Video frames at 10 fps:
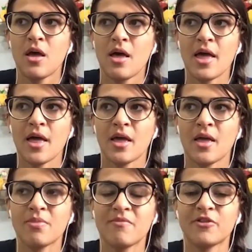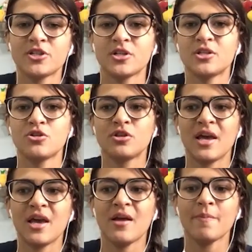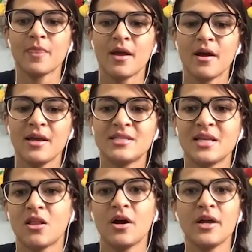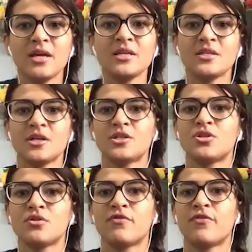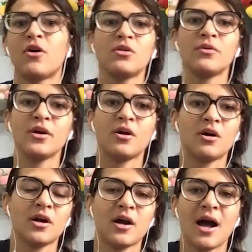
And for sure today, it's a lot easier to follow your